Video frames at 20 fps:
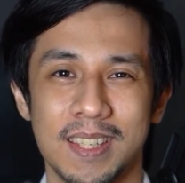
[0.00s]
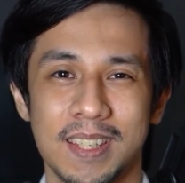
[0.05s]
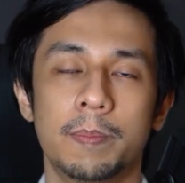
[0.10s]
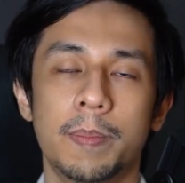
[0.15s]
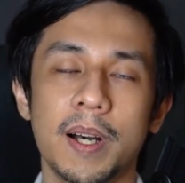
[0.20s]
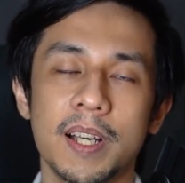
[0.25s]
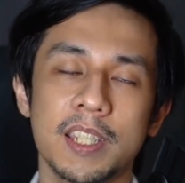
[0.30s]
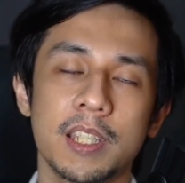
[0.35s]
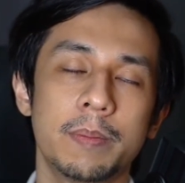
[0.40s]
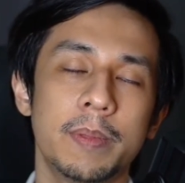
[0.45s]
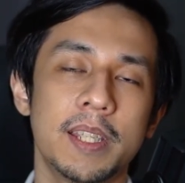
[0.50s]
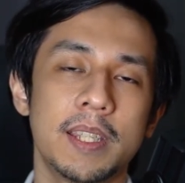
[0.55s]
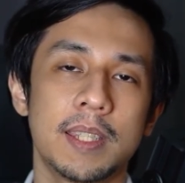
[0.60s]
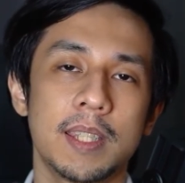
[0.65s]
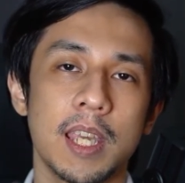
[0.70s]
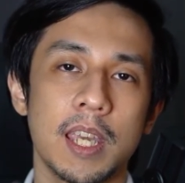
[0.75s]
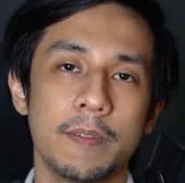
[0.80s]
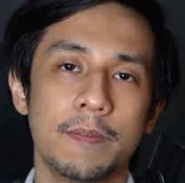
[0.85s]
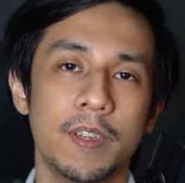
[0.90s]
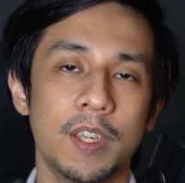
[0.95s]
To possibly
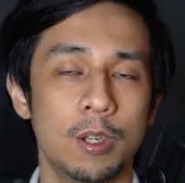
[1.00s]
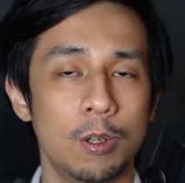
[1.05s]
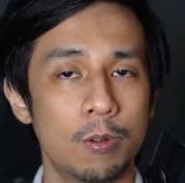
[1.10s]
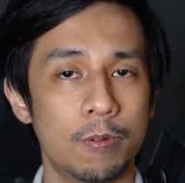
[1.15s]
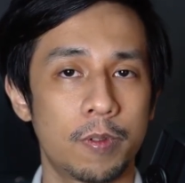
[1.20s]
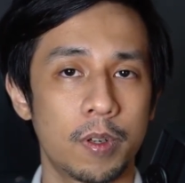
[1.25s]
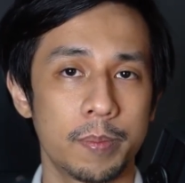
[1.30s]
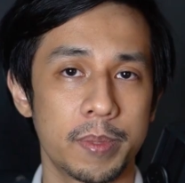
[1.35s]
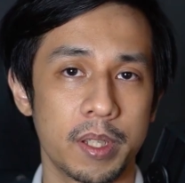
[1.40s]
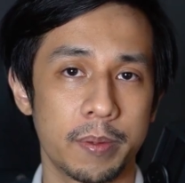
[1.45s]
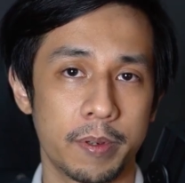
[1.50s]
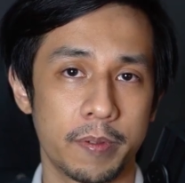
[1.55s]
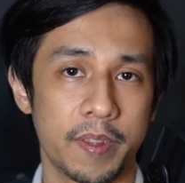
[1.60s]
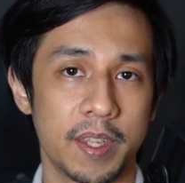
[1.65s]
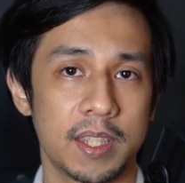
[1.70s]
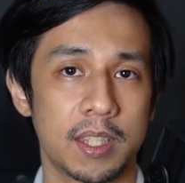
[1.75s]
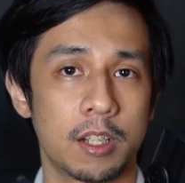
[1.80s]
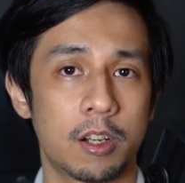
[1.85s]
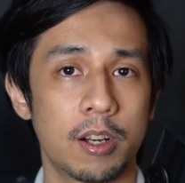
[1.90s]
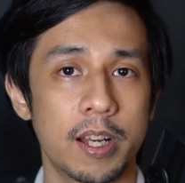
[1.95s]
save you from some of
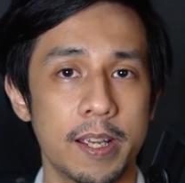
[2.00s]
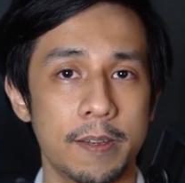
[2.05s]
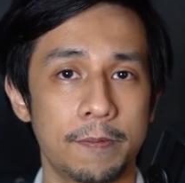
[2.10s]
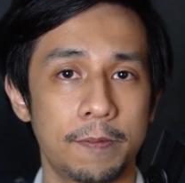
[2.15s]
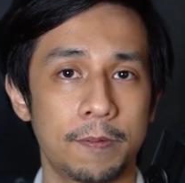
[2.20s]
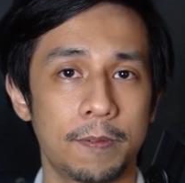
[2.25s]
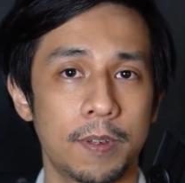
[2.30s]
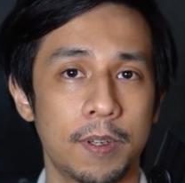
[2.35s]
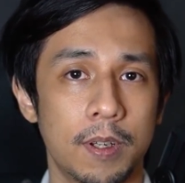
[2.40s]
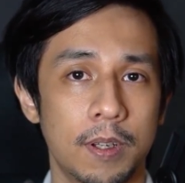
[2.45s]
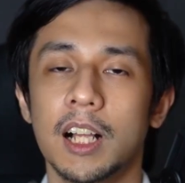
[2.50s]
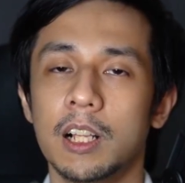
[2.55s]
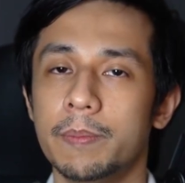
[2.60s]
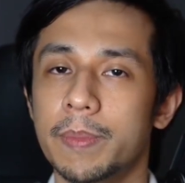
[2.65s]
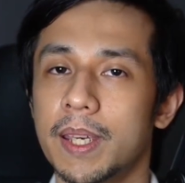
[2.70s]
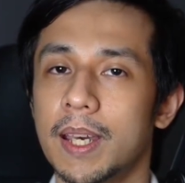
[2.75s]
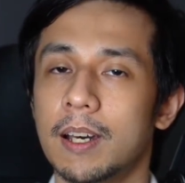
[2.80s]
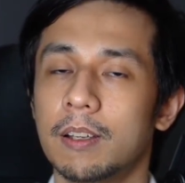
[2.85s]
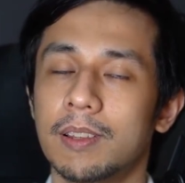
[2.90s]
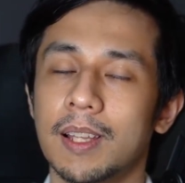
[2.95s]
this grief, I'll
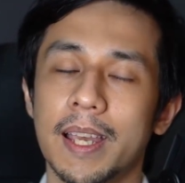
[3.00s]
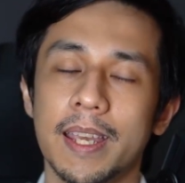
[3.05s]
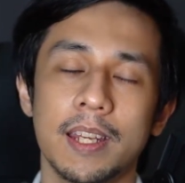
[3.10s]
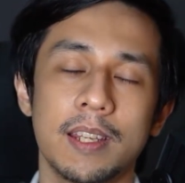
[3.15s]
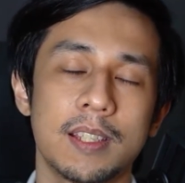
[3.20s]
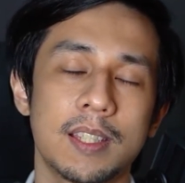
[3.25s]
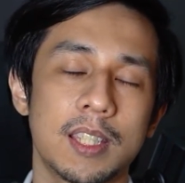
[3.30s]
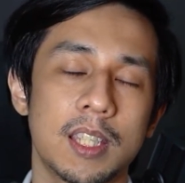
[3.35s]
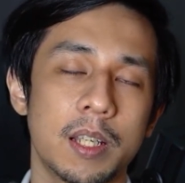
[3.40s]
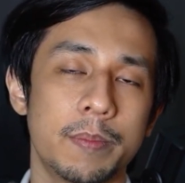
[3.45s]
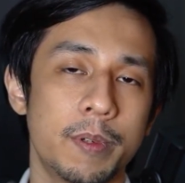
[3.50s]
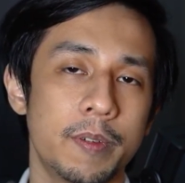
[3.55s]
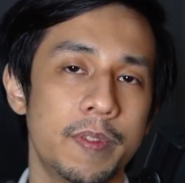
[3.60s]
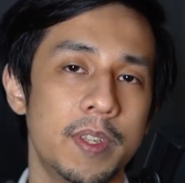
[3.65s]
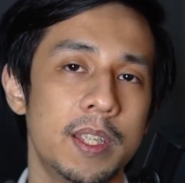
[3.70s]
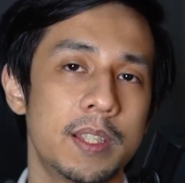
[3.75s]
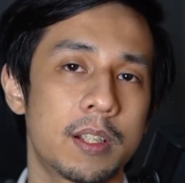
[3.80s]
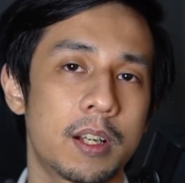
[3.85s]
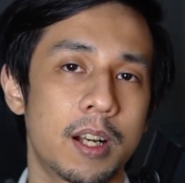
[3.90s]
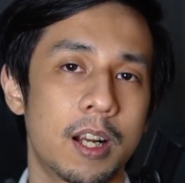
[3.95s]
be outlining some of
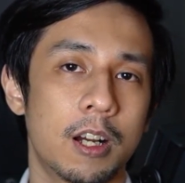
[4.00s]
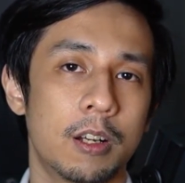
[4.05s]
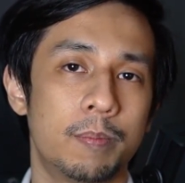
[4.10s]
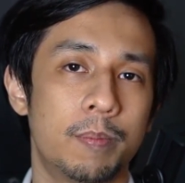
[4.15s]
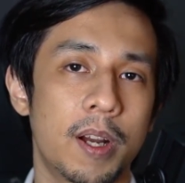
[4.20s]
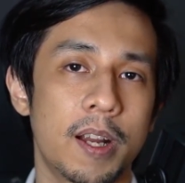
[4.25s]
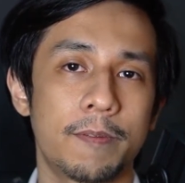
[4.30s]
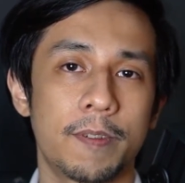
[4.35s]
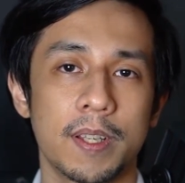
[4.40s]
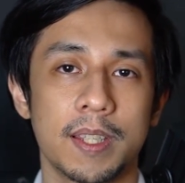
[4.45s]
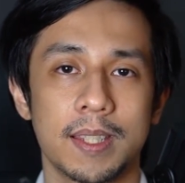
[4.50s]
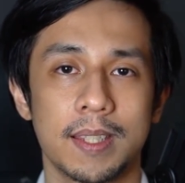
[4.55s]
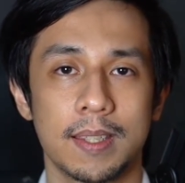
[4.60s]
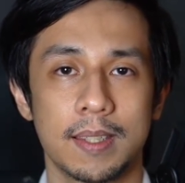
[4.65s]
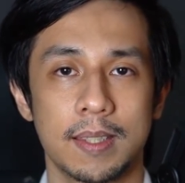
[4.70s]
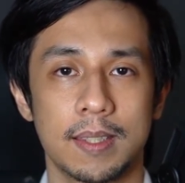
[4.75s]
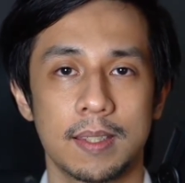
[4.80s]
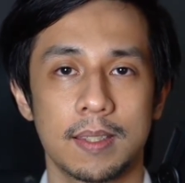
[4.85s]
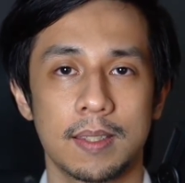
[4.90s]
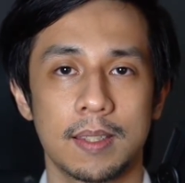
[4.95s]
these crowd
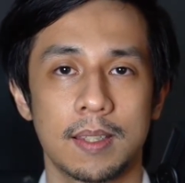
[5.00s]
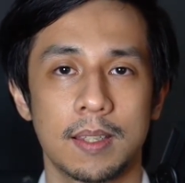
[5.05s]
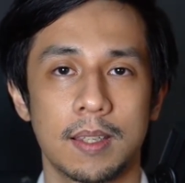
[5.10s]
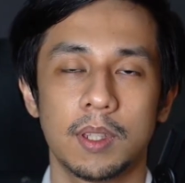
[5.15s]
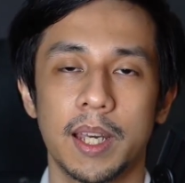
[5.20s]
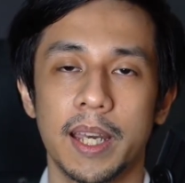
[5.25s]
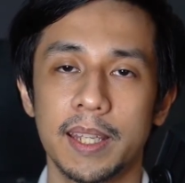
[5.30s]
preferences.